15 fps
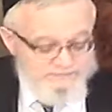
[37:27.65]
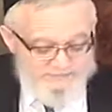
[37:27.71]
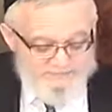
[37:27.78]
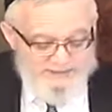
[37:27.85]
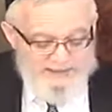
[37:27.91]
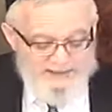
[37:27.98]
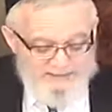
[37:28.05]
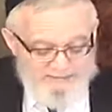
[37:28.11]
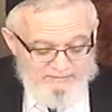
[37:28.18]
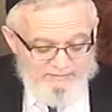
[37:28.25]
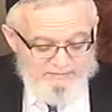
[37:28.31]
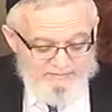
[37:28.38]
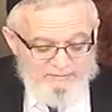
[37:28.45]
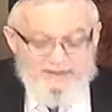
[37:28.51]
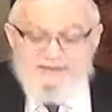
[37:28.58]
Okay?
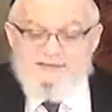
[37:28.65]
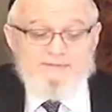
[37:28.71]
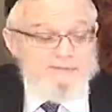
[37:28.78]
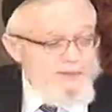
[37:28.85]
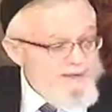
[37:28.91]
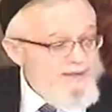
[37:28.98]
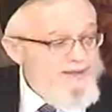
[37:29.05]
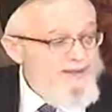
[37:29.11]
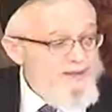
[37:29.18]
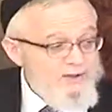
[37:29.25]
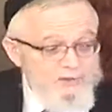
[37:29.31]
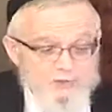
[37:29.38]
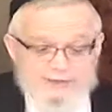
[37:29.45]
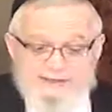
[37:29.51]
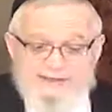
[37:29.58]
But it's more than eating your
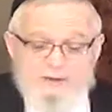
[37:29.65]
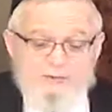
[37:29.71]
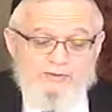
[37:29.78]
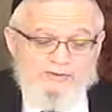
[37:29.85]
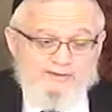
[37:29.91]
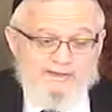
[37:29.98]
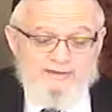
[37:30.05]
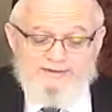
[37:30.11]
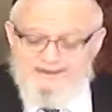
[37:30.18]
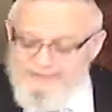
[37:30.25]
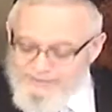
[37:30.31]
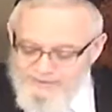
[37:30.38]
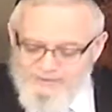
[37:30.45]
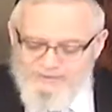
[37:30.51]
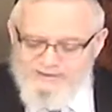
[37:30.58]
words. I always said, even
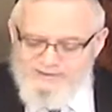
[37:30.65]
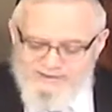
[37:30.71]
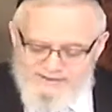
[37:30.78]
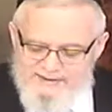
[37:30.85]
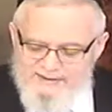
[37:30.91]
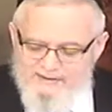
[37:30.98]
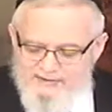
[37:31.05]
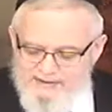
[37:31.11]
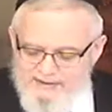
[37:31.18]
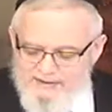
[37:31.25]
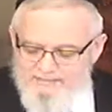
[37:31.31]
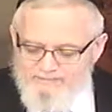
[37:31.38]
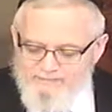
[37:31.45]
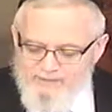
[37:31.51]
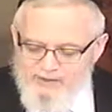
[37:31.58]
though it's, it's interesting,
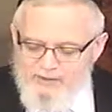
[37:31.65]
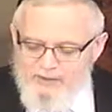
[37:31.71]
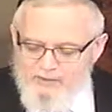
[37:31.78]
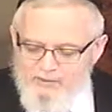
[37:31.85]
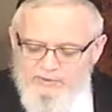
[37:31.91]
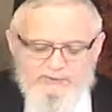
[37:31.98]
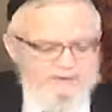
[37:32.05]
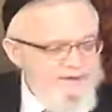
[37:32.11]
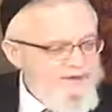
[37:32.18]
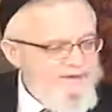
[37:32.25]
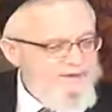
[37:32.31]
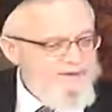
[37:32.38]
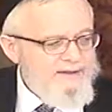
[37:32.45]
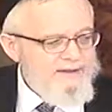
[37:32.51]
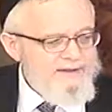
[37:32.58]
we find
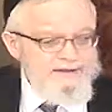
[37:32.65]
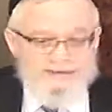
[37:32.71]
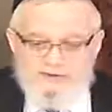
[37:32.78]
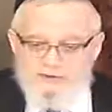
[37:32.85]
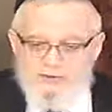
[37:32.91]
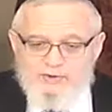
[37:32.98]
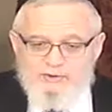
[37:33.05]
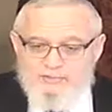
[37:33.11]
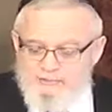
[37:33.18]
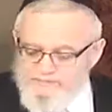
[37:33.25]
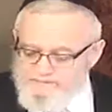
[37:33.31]
that Yisro